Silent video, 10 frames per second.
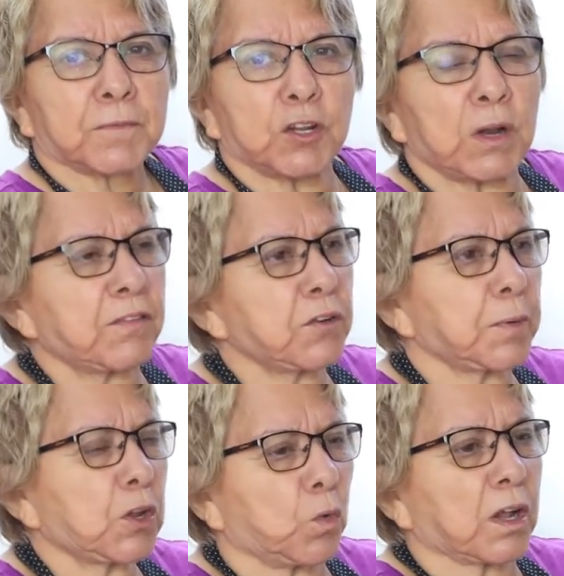
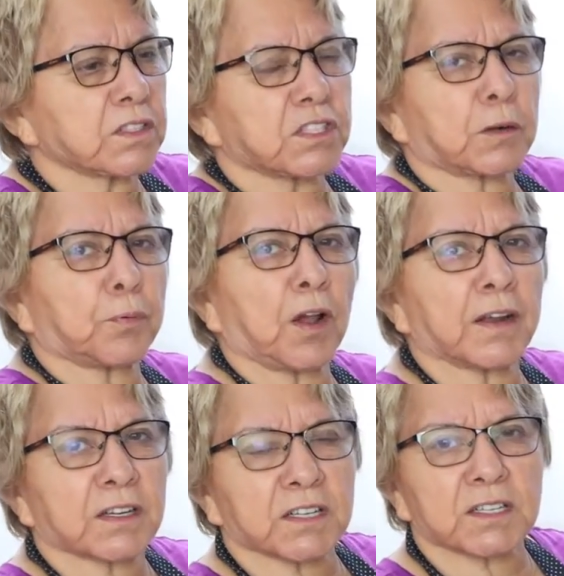Everybody wants their
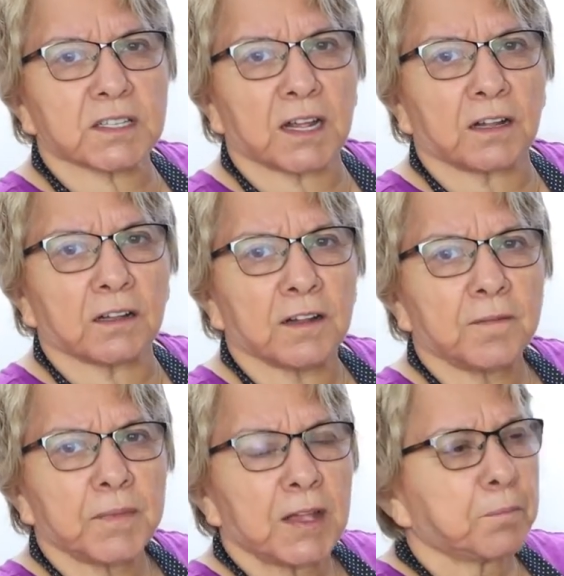product to sell,
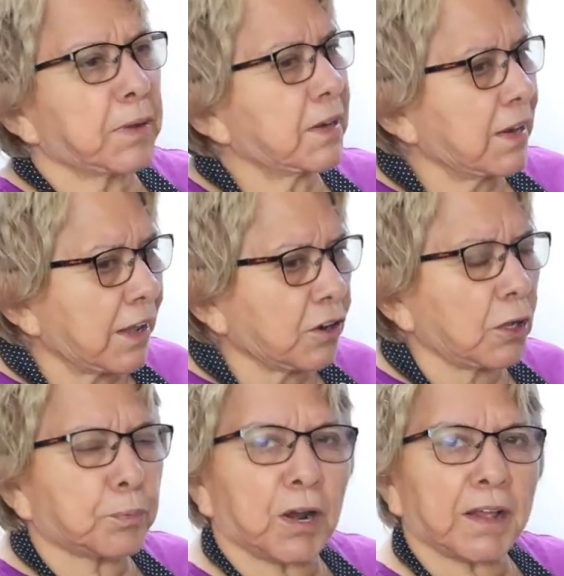but not
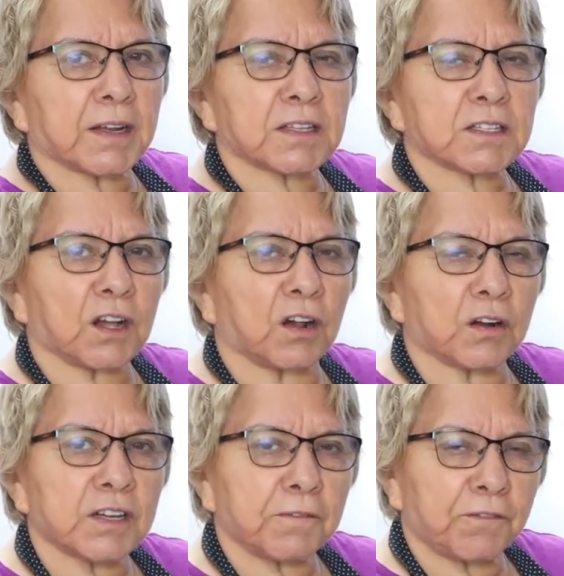all products
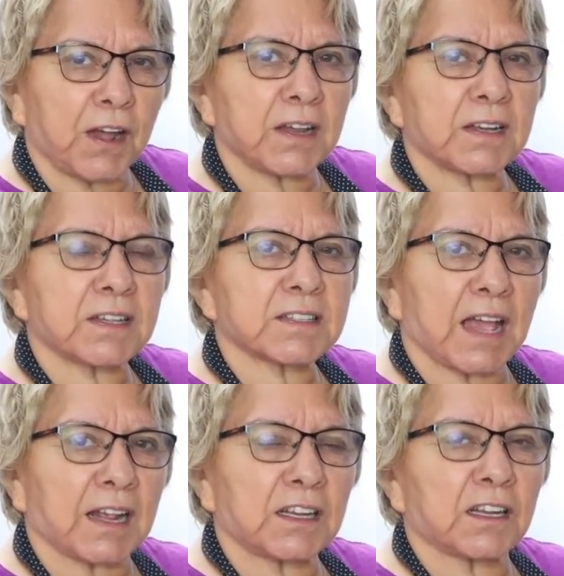are defined
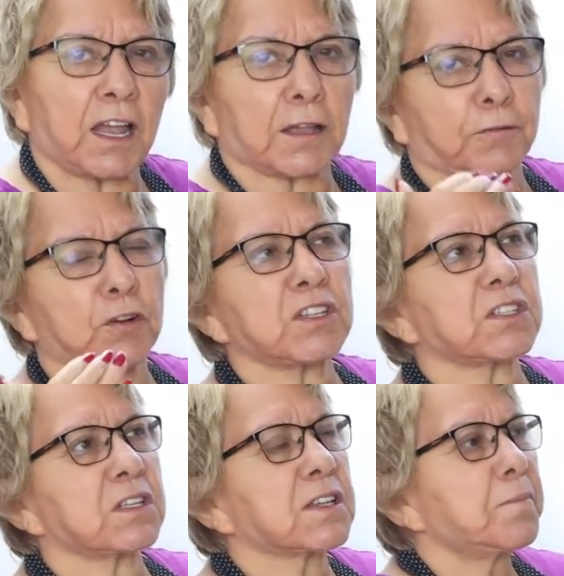exactly alike. For
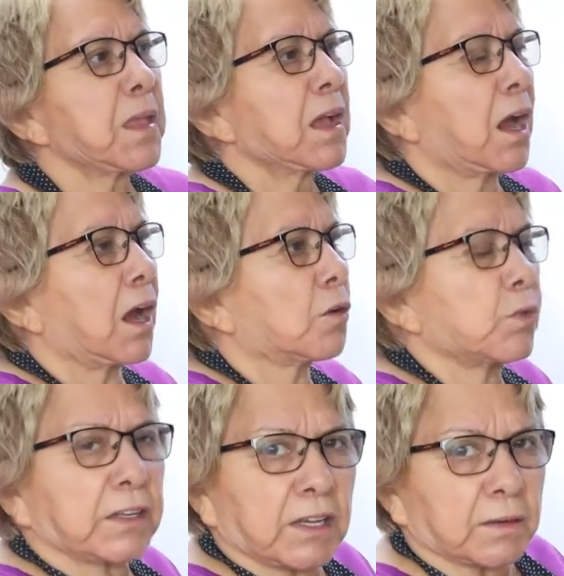instance,
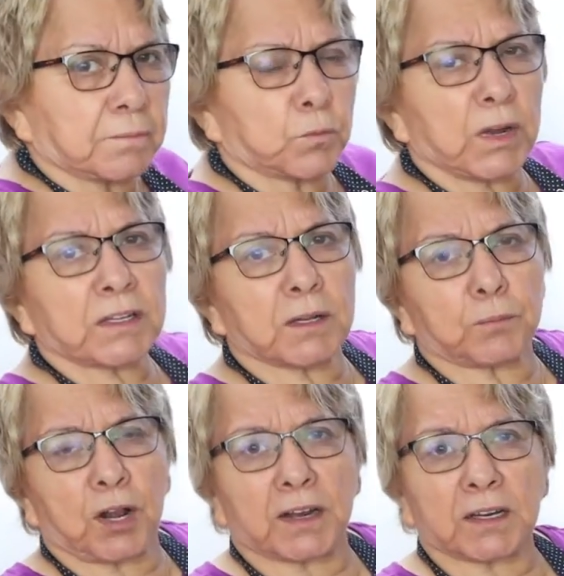Redken
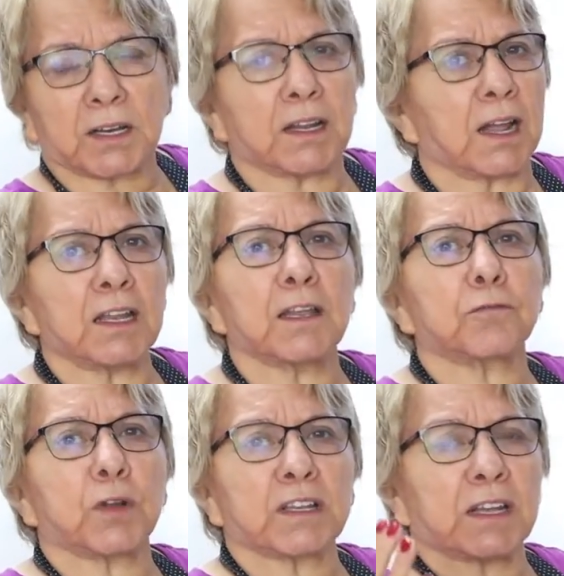product. I
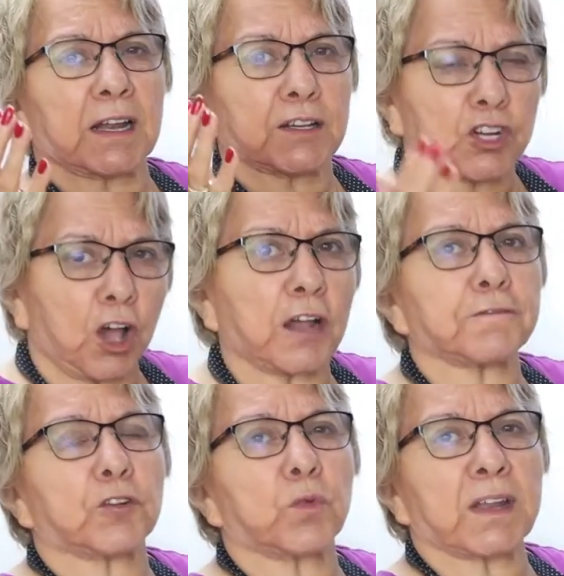love Redken. I
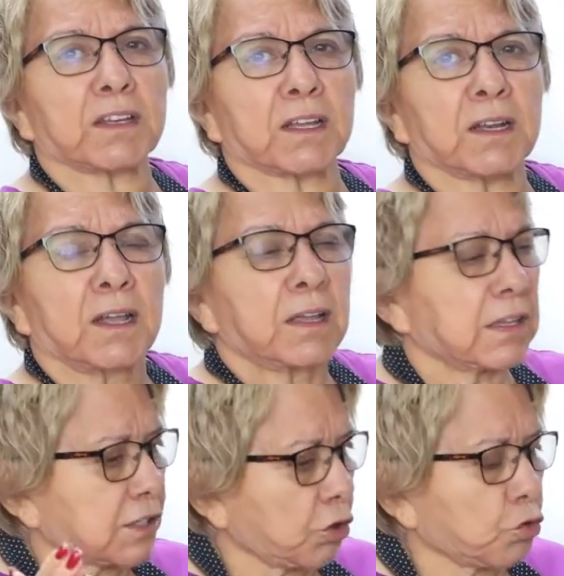taught for Redken.
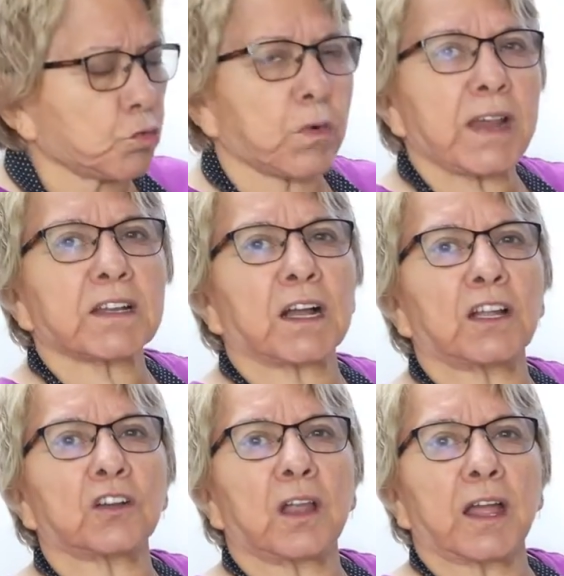It's a great
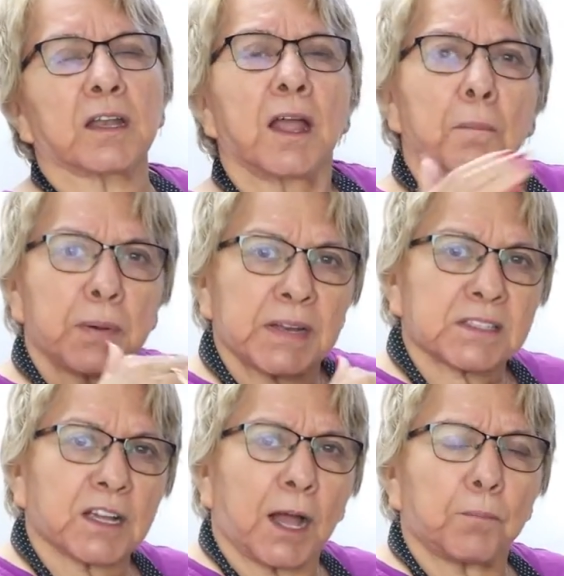color line, but
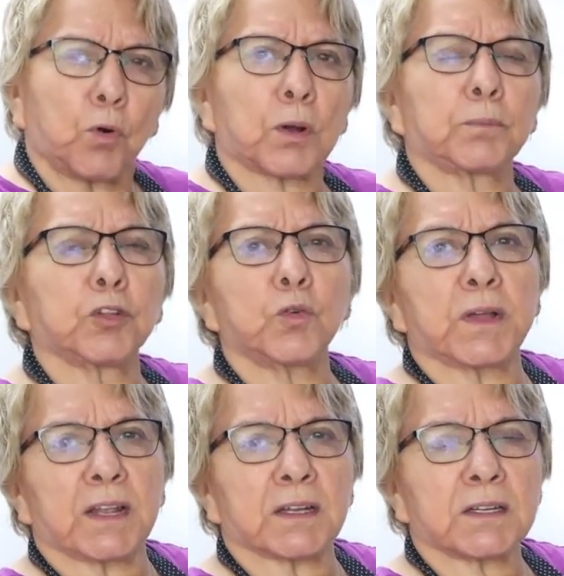it's got more blue
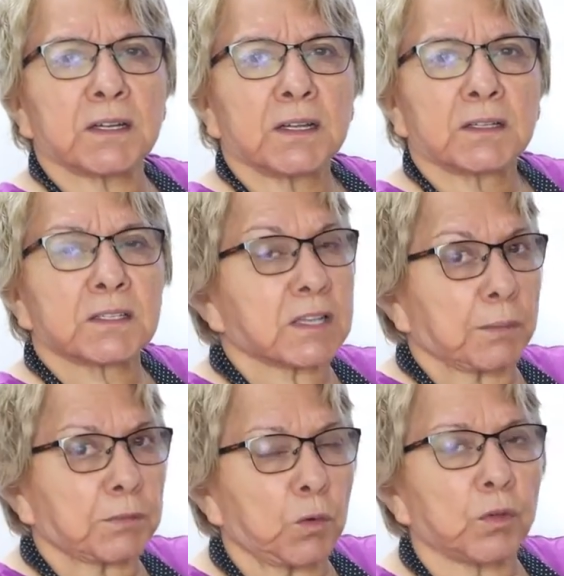in it.
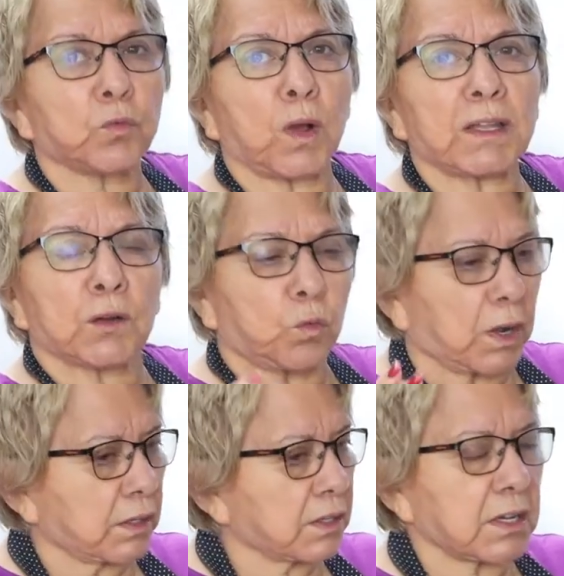Same thing with Wella.
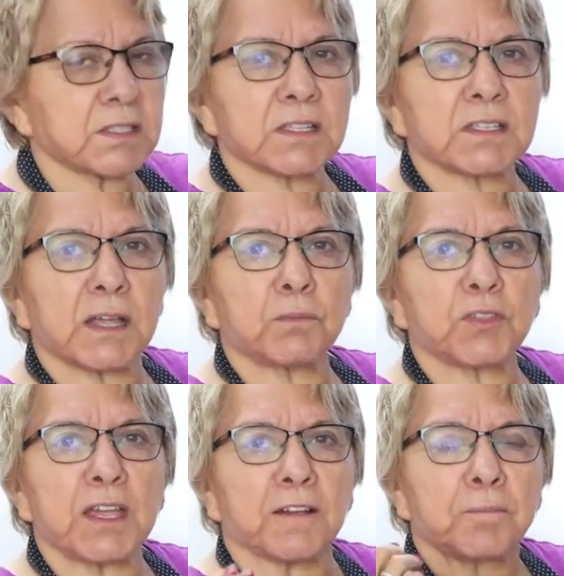Wella does the same
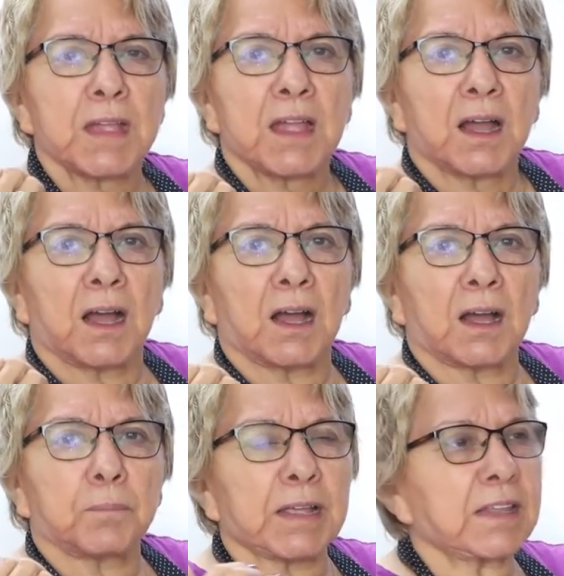thing.
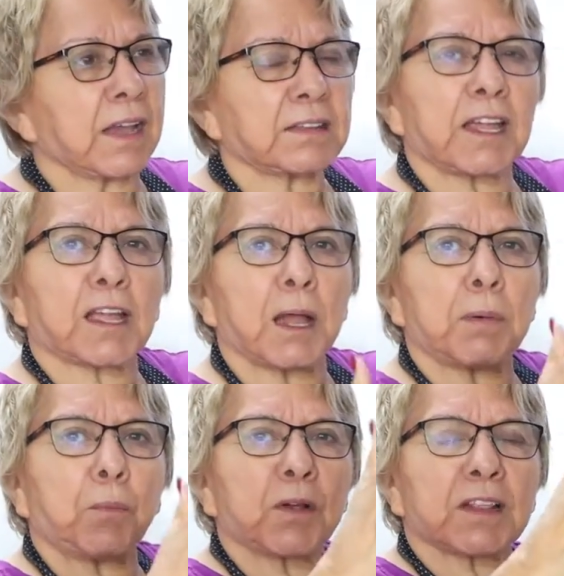But yet they come
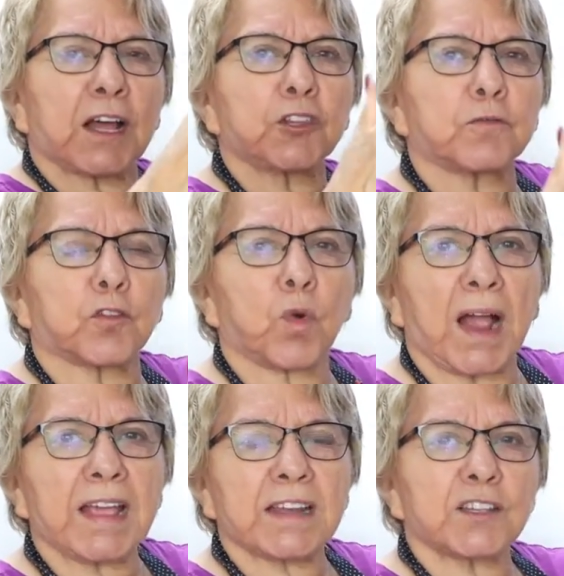up with other
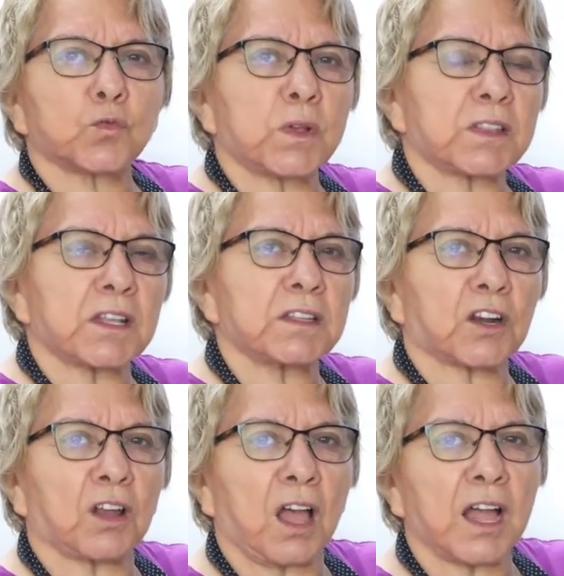varieties within
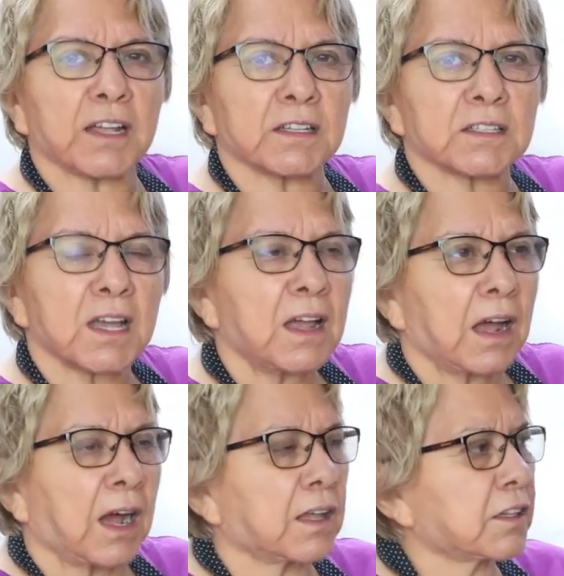their lines.
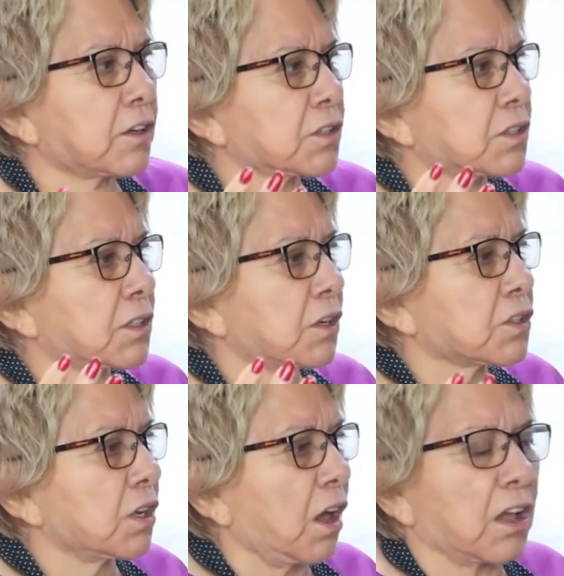
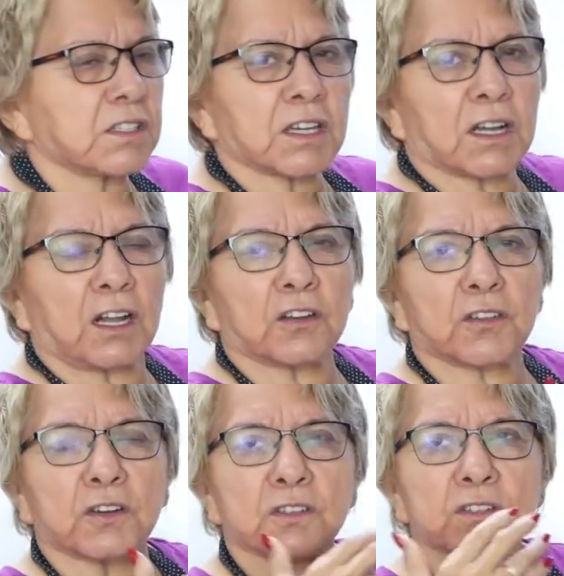There's Lanza color,
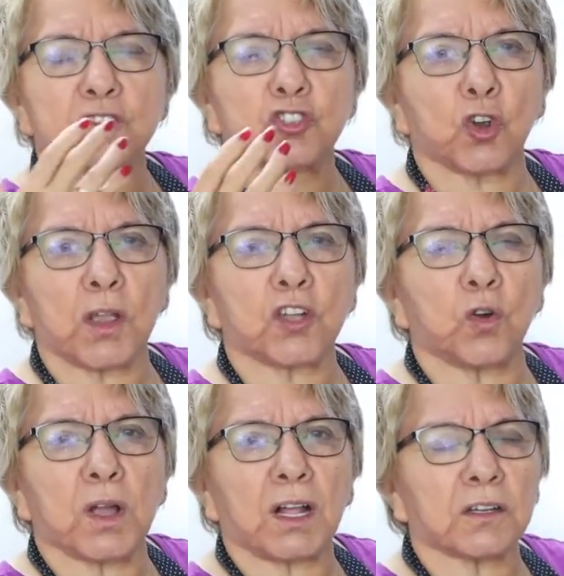there's
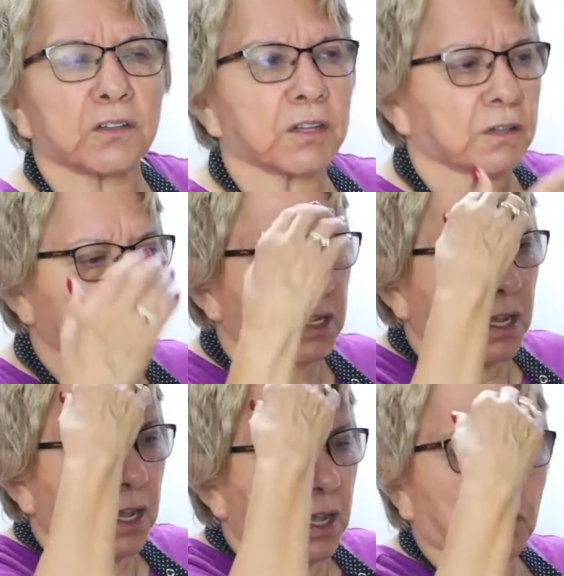Joico color, there's
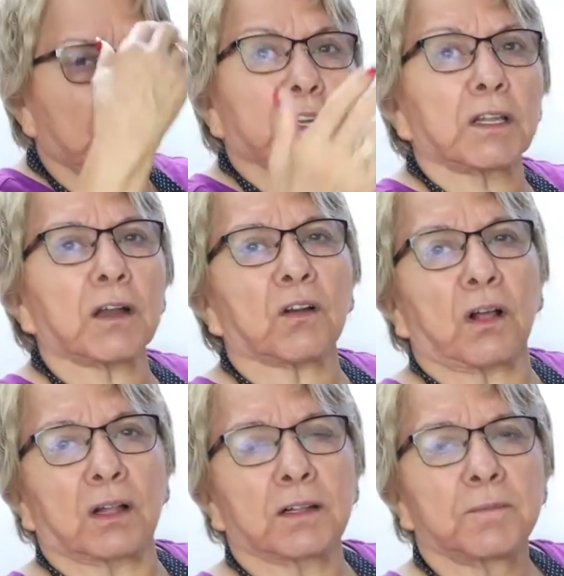
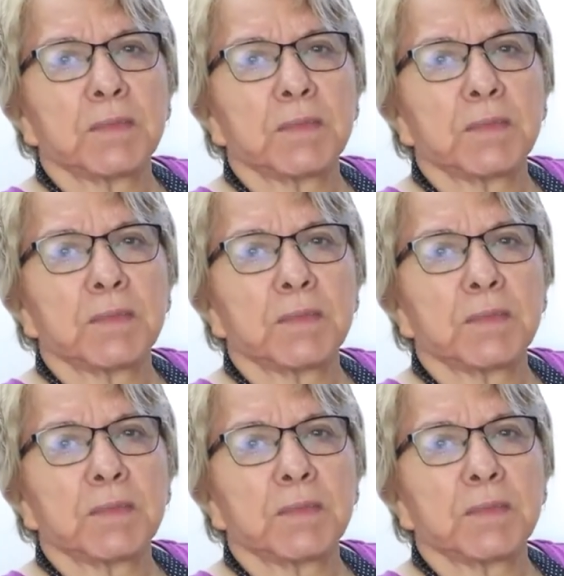Clairol.